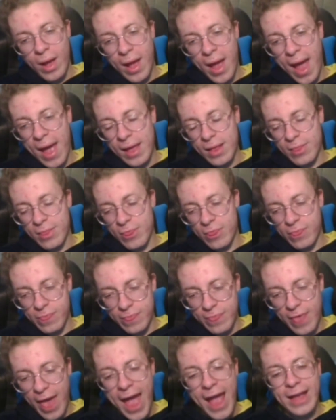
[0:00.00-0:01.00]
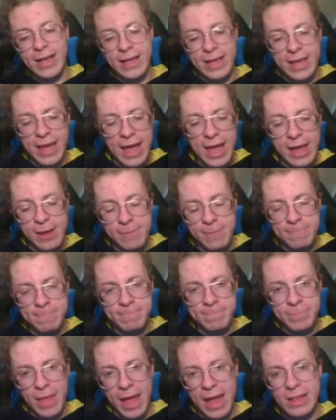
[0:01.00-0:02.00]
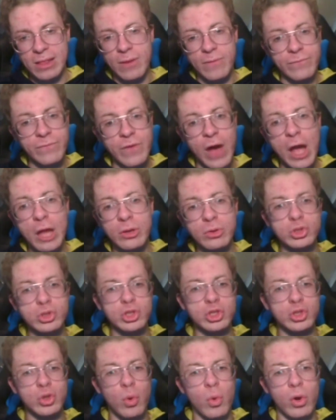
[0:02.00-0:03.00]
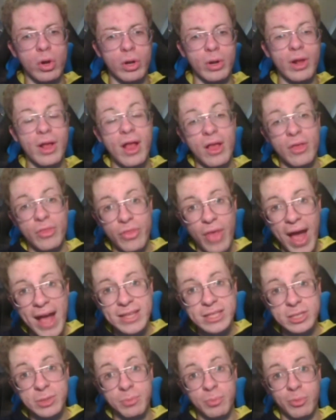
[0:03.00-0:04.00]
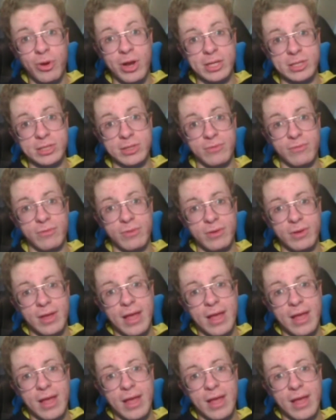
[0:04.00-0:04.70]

that game and the final score, that's impressive.